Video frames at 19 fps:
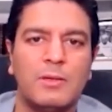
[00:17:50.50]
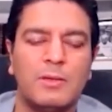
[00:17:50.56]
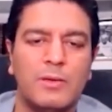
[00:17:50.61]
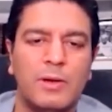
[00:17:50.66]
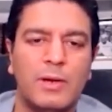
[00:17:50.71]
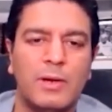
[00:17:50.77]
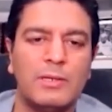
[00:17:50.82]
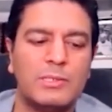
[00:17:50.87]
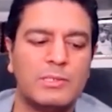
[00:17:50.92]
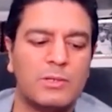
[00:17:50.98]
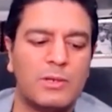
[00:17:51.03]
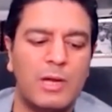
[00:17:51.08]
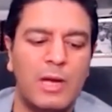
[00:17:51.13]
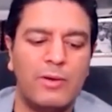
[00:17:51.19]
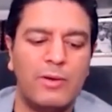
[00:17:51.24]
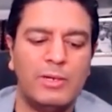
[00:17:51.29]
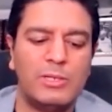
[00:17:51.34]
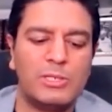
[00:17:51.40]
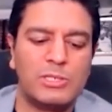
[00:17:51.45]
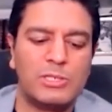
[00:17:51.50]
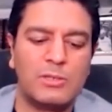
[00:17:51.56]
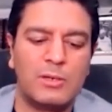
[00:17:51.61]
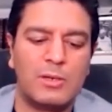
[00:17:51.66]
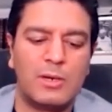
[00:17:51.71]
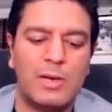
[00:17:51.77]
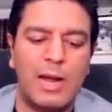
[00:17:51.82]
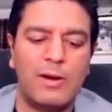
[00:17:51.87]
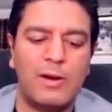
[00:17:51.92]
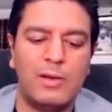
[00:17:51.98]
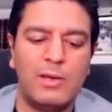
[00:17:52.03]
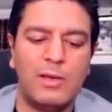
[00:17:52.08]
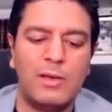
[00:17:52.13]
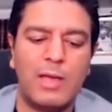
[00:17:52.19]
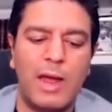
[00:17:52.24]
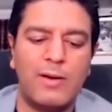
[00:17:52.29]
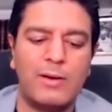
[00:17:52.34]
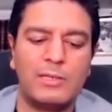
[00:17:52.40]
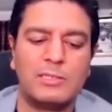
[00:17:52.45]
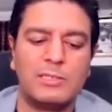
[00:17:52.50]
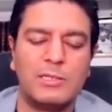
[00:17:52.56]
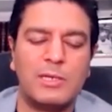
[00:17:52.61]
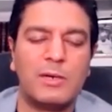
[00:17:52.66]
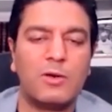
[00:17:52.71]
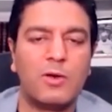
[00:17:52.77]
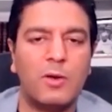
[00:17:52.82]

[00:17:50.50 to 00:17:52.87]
Right? So courage, clarity, character, and